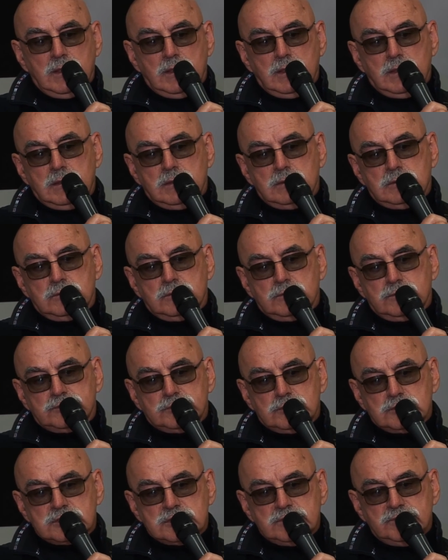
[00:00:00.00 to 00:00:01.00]
and some of
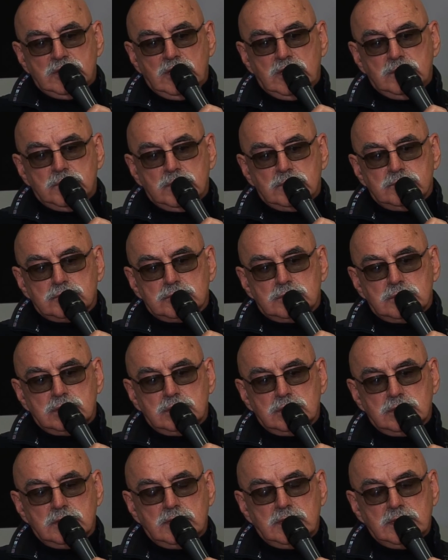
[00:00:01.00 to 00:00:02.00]
other old
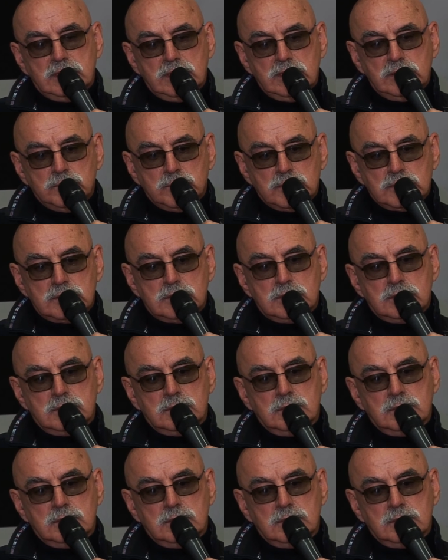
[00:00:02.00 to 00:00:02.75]
Soviet buildings.